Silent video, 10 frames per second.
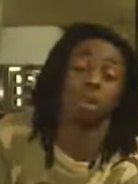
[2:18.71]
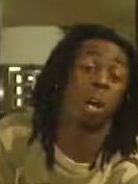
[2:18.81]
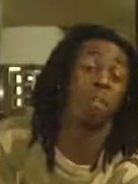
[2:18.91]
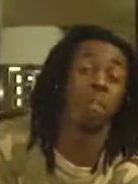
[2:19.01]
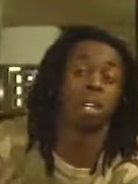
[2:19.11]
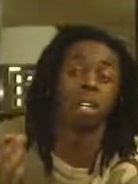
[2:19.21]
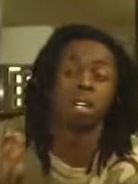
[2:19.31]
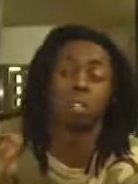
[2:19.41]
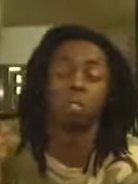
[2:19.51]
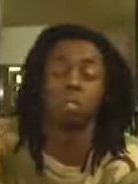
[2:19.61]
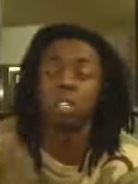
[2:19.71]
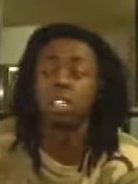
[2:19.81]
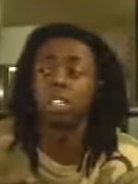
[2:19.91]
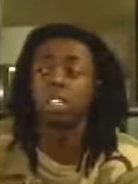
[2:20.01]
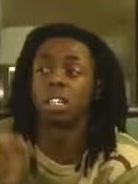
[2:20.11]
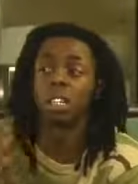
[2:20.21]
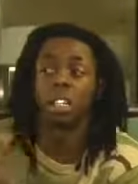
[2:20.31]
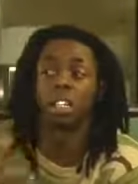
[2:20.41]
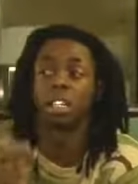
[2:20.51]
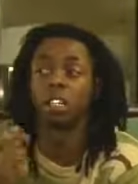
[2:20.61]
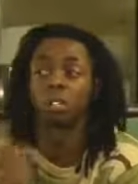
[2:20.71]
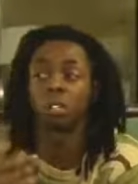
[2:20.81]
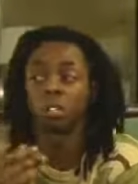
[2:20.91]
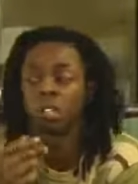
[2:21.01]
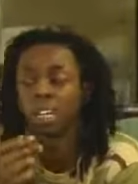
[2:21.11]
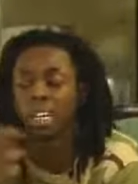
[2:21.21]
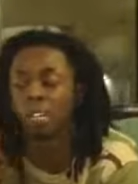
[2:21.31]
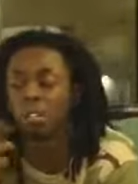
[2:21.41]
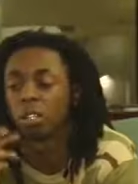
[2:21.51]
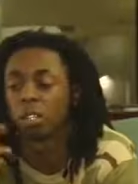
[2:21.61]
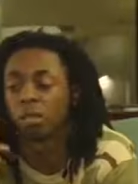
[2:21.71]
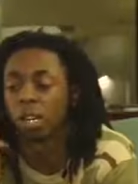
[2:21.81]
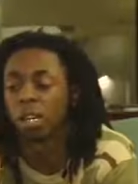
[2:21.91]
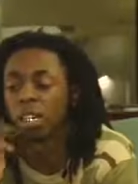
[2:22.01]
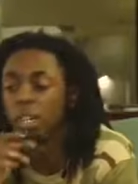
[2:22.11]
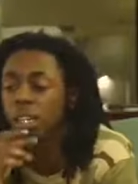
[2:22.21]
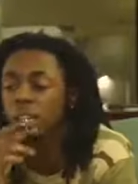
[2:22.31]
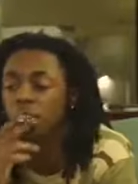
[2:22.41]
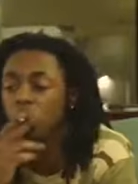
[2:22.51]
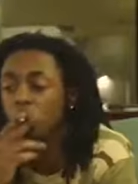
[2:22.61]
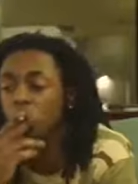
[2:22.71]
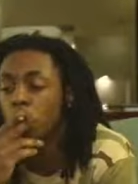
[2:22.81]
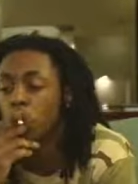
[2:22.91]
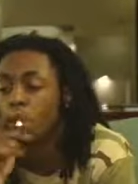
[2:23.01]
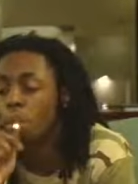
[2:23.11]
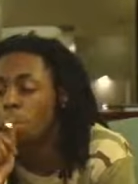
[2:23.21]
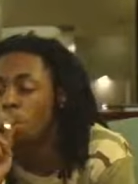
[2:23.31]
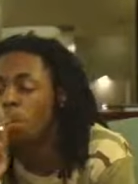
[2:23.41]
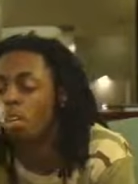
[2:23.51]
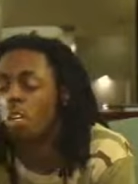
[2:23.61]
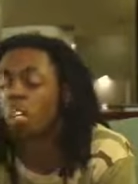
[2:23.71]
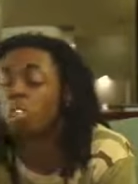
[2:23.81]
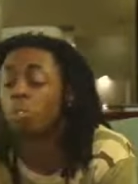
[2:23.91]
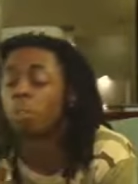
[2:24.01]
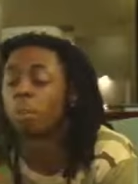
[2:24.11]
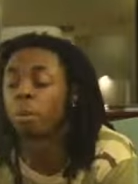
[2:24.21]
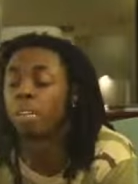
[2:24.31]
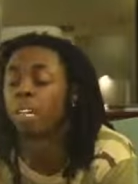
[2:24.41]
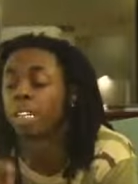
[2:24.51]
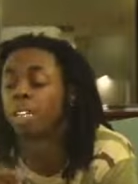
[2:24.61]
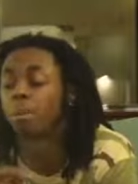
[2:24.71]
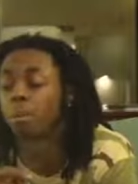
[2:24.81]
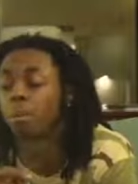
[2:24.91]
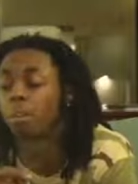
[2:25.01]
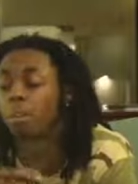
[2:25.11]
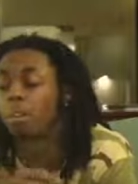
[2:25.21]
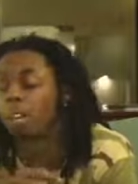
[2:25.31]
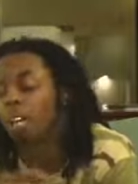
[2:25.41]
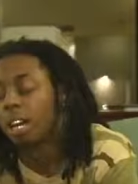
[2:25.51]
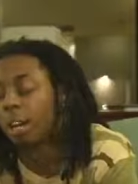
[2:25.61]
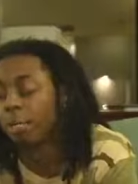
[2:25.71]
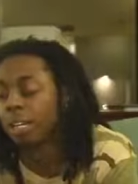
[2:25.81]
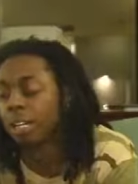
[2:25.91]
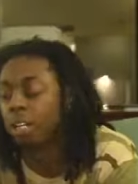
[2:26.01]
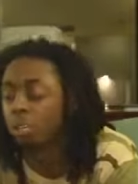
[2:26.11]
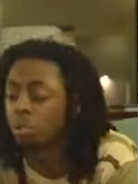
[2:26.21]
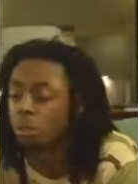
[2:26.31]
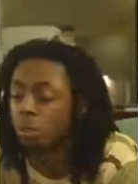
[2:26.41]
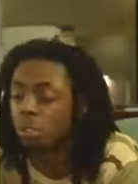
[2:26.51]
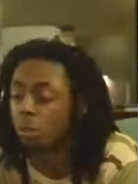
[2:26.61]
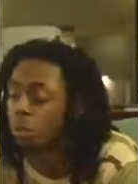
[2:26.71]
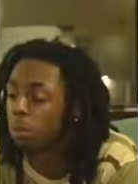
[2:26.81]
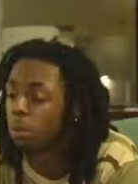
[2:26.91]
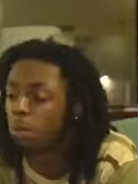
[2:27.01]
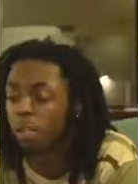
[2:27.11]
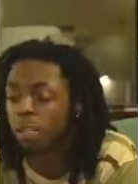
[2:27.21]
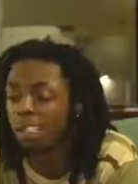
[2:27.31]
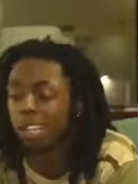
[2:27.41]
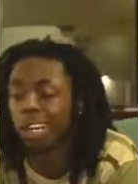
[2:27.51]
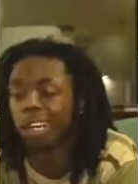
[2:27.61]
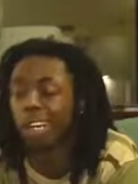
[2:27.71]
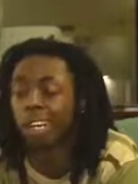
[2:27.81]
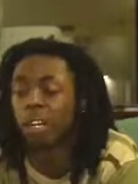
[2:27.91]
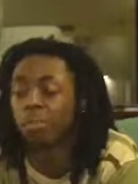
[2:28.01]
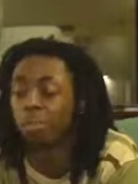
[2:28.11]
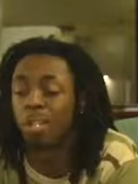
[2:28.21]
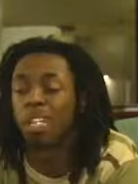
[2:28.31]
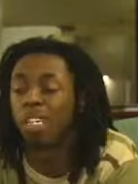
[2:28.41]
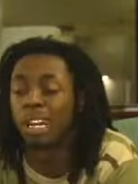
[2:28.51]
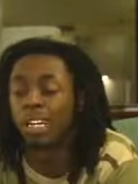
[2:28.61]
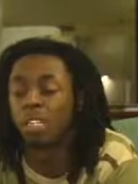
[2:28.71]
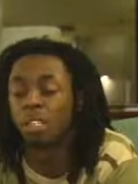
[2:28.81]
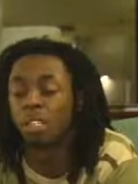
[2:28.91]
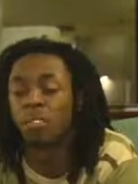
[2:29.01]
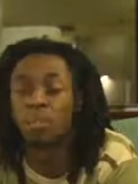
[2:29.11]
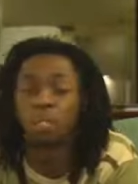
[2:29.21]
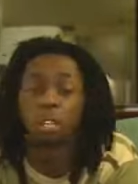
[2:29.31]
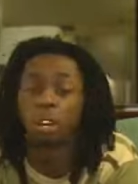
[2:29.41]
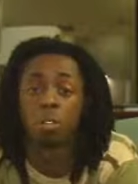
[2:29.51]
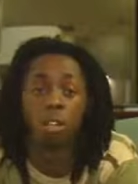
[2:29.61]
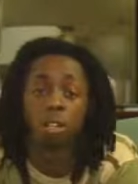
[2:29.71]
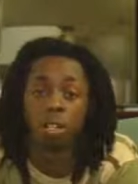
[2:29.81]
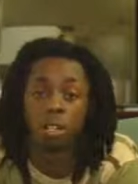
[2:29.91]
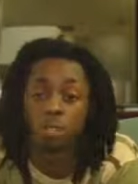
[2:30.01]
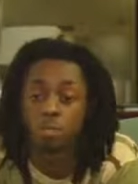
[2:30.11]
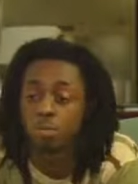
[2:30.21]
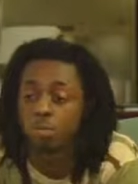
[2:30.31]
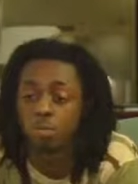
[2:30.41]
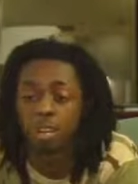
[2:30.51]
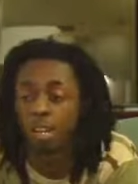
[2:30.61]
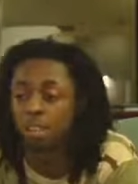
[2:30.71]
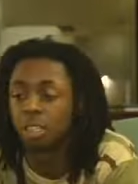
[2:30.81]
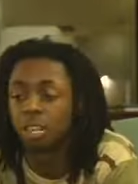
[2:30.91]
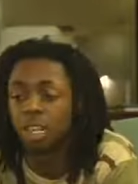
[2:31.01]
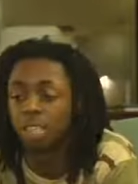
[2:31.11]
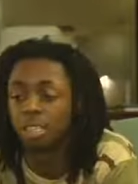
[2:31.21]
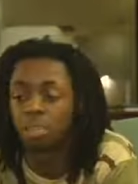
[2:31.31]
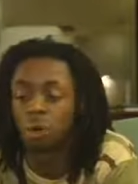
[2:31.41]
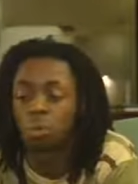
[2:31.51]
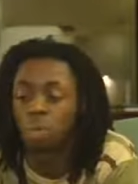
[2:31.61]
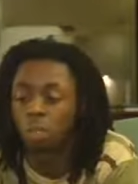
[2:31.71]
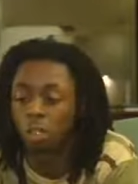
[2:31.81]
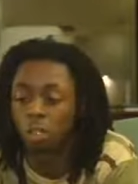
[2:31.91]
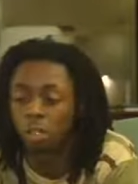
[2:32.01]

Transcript: I met her recently again in Houston, like probably a year ago, the last Super Bowl, I met her in Houston. She had like a billion ideas for me already. And I was like, let's go with it.